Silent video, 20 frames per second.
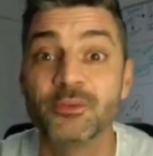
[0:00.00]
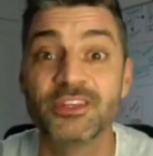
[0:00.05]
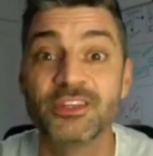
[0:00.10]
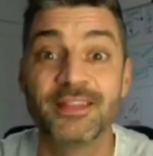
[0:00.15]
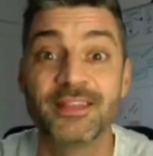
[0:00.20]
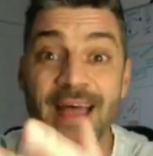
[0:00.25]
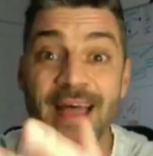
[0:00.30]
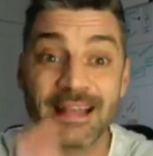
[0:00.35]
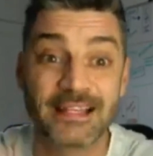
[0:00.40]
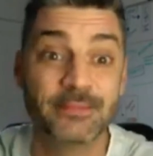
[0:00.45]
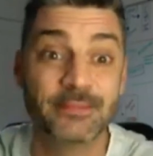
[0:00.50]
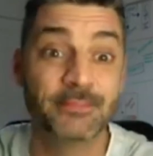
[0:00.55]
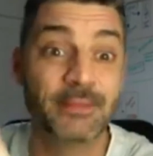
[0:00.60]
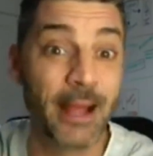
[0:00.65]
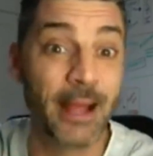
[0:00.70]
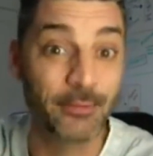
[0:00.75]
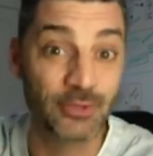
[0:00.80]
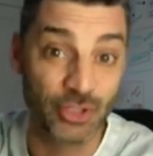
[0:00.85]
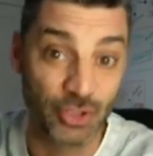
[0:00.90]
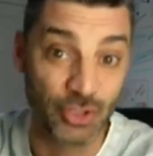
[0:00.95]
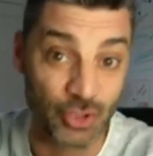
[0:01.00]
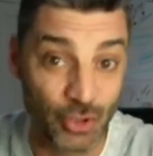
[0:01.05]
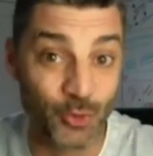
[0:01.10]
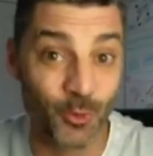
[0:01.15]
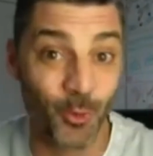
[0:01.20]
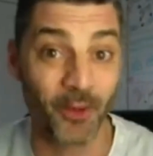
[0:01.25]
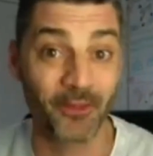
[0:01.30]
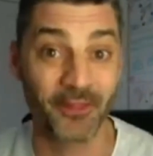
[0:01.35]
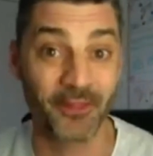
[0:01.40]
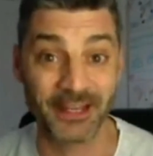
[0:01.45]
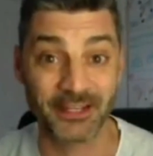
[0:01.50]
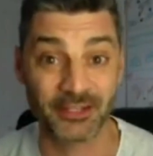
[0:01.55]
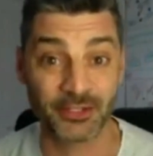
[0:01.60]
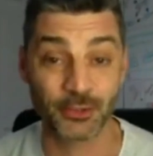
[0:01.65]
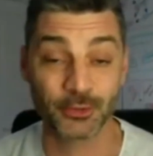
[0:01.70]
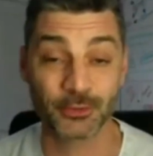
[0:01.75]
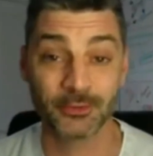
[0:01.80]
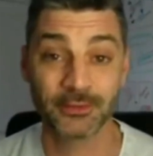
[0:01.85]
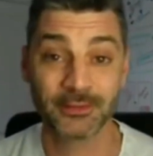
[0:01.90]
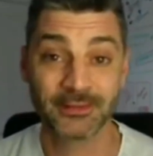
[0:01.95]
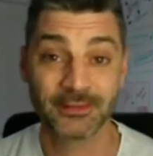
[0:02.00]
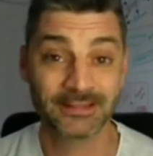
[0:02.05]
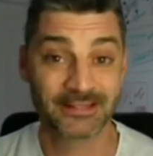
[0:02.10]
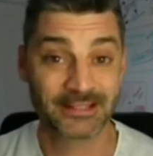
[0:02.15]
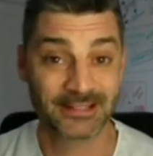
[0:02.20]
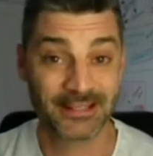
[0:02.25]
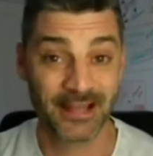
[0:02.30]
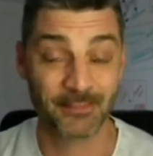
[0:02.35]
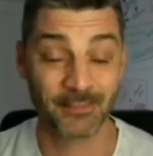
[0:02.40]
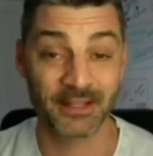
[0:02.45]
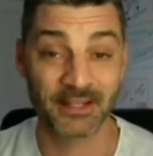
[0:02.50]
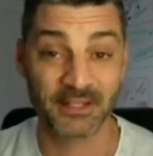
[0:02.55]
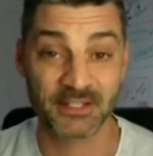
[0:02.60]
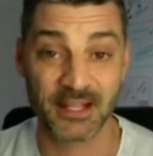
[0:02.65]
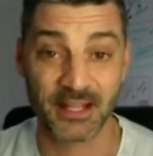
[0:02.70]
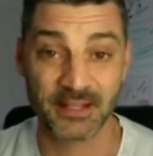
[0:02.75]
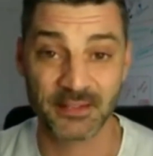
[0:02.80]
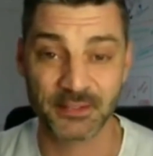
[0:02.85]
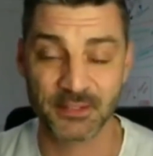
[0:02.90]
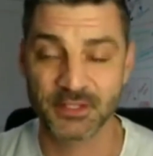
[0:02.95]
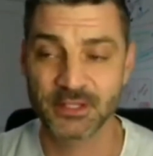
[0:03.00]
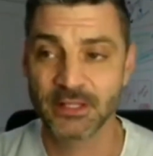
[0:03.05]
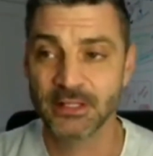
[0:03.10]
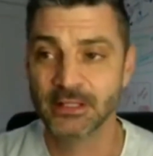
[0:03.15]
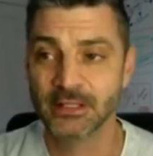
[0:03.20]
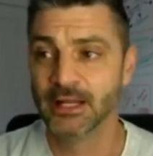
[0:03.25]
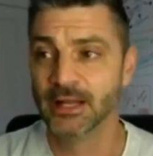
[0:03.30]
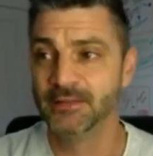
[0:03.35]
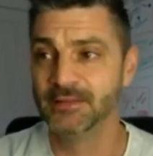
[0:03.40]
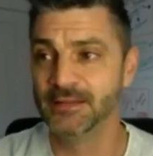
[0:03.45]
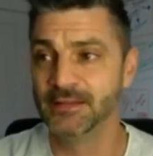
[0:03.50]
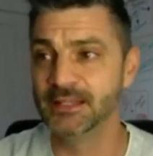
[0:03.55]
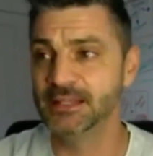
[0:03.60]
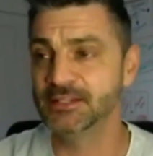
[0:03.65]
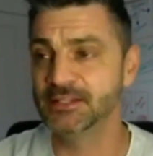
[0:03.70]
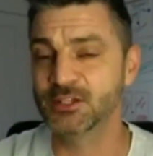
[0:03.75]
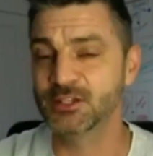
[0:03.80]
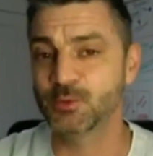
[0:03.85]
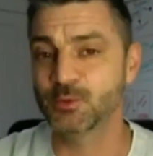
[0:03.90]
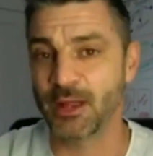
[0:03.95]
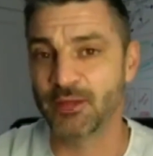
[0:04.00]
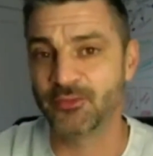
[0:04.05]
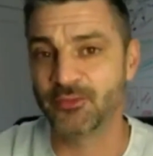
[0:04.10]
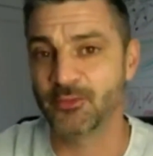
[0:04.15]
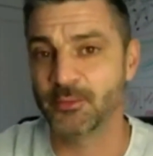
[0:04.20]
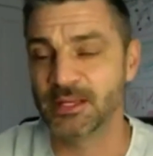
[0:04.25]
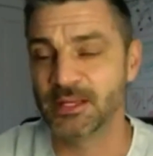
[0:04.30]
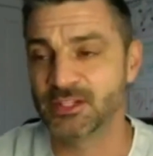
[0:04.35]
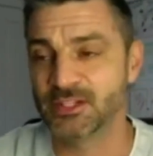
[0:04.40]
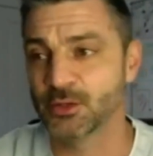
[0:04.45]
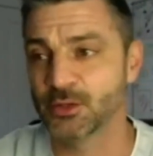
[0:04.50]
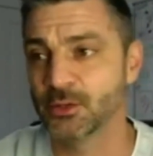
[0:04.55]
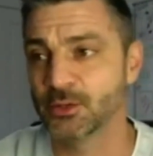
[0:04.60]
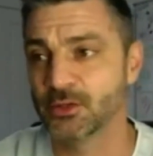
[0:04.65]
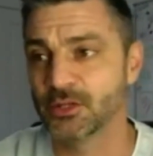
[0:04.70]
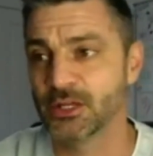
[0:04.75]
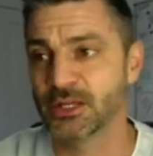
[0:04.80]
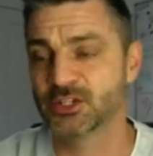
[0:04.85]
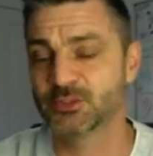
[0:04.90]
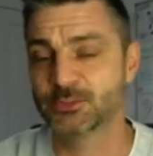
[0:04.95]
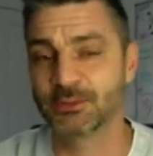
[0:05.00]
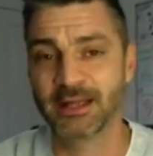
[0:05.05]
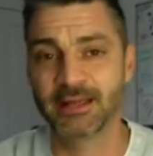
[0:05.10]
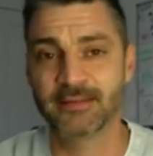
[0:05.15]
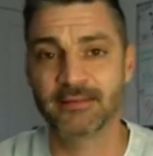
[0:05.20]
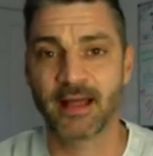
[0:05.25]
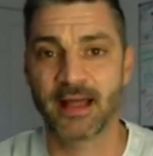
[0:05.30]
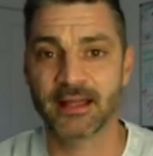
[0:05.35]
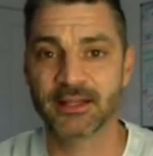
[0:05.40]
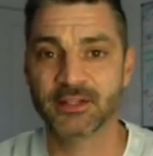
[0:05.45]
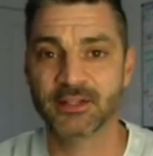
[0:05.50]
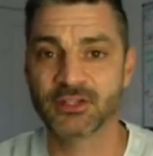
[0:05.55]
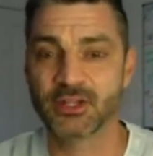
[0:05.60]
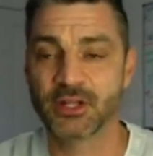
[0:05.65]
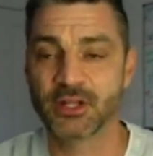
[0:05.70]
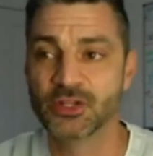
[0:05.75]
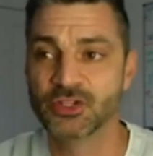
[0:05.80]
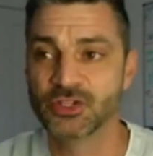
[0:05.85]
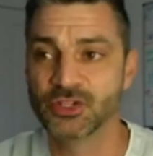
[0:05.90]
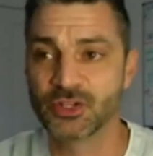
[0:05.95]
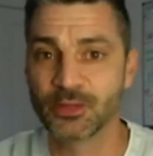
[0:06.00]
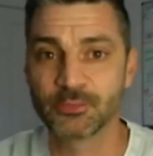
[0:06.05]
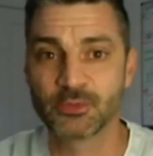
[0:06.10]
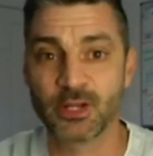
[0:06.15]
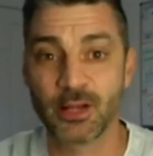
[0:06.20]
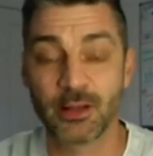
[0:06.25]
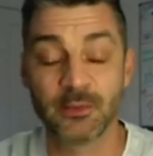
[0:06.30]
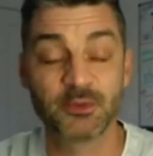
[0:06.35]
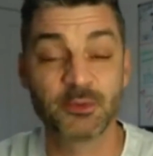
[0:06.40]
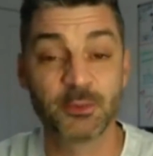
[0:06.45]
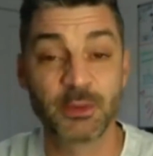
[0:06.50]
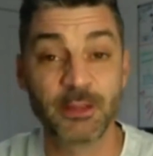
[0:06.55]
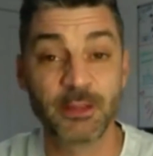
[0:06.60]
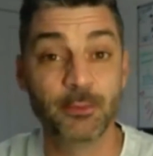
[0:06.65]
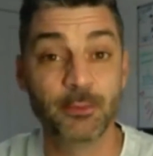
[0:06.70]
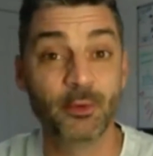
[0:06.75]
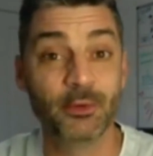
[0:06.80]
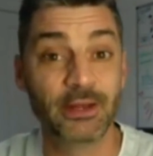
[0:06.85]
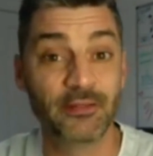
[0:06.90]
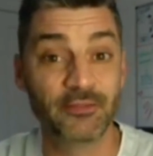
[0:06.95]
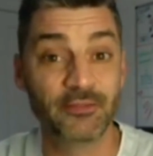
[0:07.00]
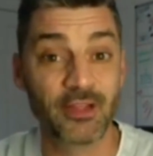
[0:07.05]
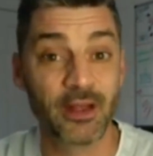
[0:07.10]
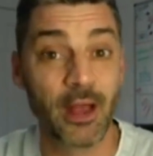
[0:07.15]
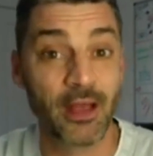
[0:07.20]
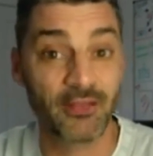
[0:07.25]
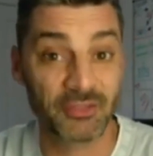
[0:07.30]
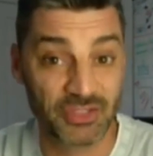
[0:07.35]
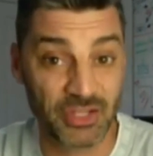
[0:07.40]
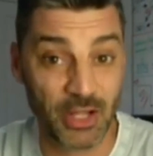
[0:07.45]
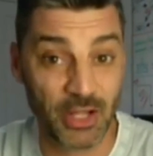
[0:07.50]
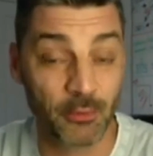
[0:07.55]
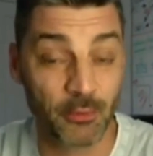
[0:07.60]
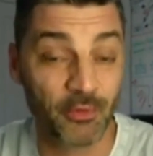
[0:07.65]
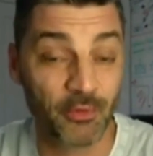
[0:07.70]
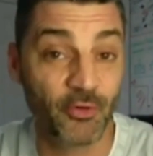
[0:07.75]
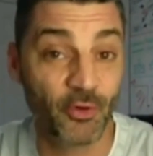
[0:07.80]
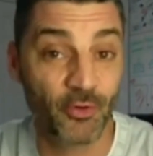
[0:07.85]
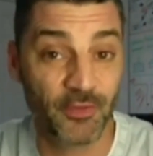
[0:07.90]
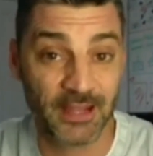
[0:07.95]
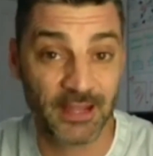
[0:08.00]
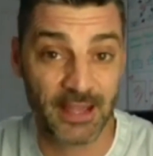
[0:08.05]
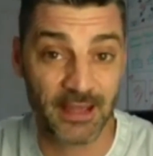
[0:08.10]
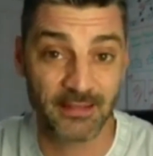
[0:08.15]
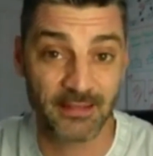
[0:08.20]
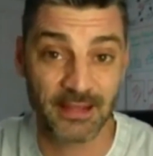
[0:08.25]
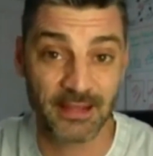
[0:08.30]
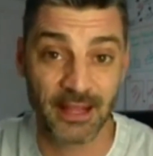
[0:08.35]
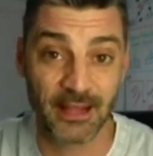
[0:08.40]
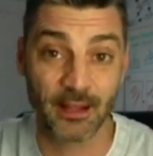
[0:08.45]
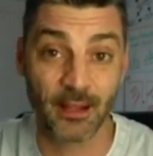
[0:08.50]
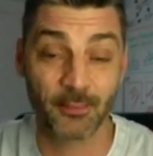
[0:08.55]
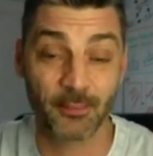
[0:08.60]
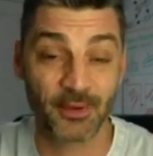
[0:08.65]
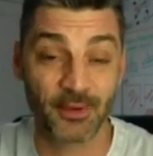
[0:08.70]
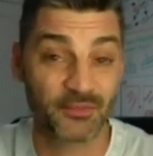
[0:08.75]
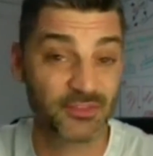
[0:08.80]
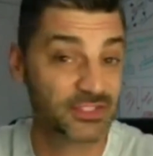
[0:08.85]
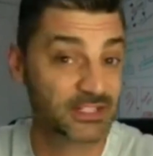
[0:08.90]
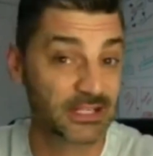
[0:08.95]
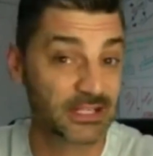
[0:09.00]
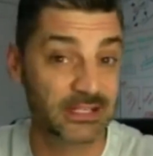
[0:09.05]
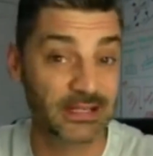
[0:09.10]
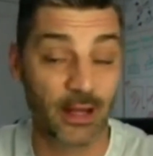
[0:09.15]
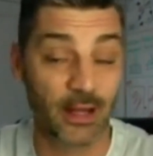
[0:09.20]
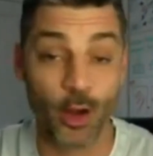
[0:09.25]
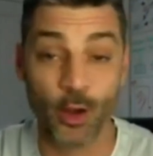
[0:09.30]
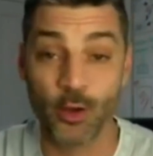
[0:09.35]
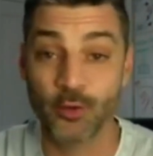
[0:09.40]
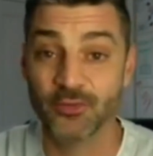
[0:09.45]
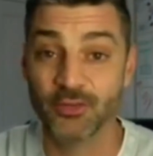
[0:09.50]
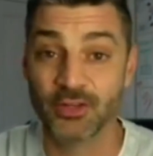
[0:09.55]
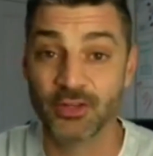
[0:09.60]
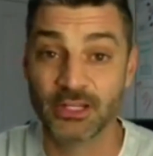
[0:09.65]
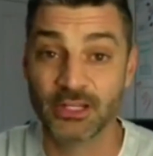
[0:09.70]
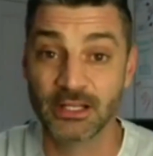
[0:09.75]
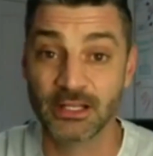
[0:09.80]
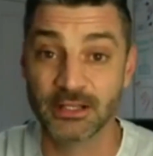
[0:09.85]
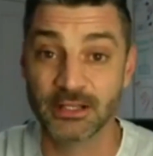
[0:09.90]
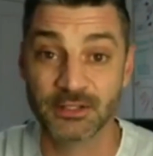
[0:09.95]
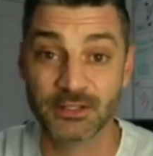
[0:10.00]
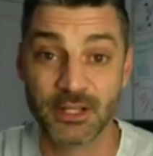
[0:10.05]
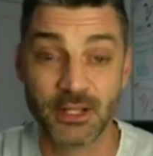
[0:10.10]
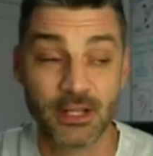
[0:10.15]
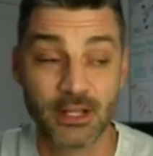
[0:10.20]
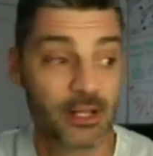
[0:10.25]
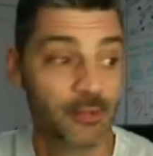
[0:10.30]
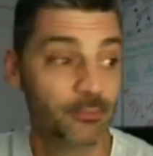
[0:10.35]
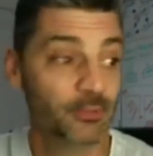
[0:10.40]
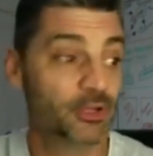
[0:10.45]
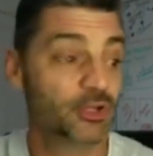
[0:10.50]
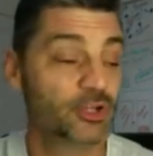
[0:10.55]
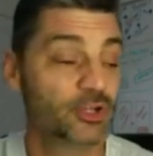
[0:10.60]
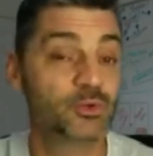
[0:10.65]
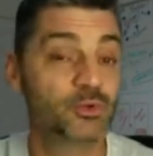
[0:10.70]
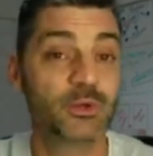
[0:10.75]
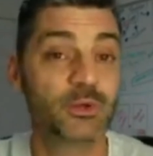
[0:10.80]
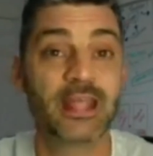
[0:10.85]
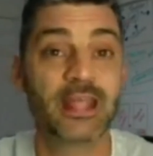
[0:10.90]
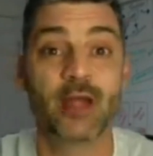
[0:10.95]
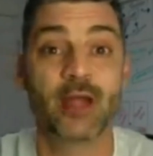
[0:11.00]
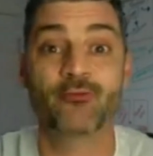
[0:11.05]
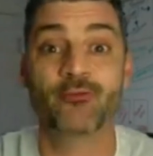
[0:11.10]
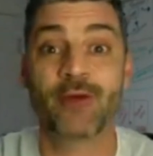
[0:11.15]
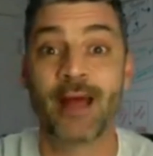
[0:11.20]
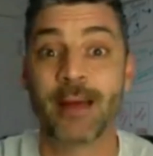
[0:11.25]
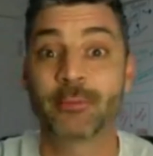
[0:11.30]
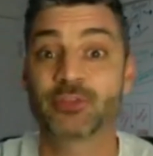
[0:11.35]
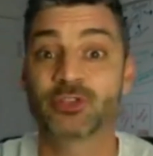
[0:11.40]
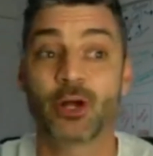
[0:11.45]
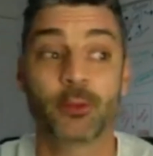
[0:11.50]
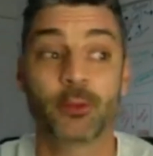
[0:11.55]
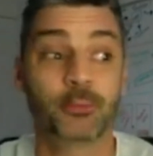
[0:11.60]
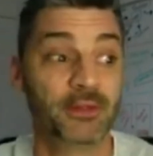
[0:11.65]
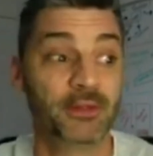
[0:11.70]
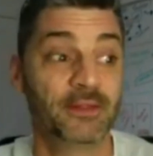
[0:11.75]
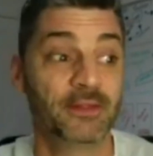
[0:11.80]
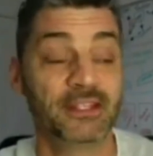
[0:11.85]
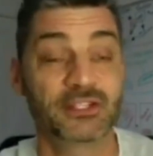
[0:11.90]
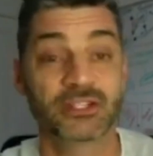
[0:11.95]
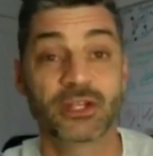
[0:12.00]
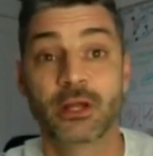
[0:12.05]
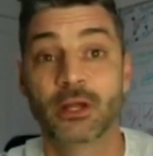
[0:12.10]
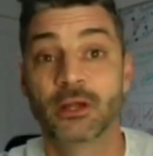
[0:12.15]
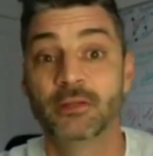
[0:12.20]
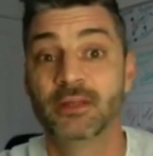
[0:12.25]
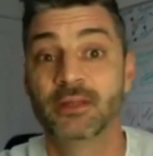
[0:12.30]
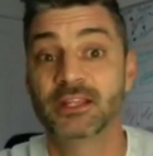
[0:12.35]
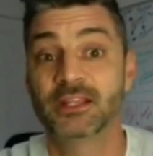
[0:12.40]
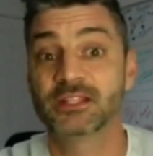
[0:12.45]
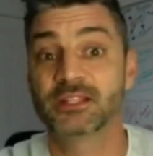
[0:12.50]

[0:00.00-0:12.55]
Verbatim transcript: them to there to be able to do what they do. Does that make sense? And the easiest way for me to explain that is sometimes people live the lifestyle before they get the income. And I've seen it over the years, because we get wrapped up in this